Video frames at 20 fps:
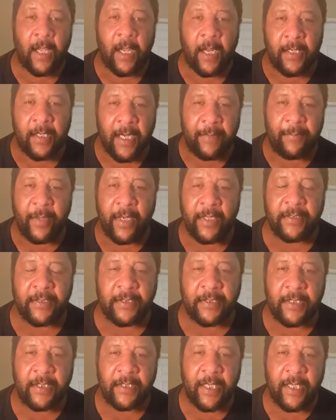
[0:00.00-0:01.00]
And that brings
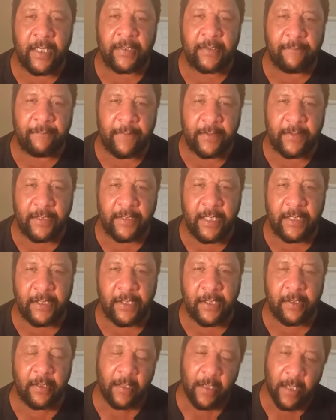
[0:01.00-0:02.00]
us to the end of this
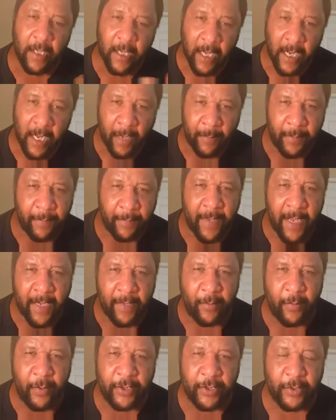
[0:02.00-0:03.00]
teaching. I'll be
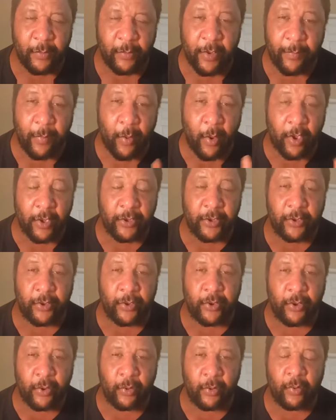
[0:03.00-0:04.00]
back with you with part
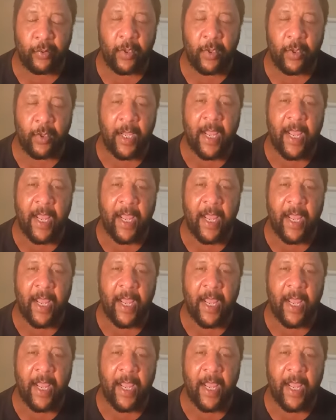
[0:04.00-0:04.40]
two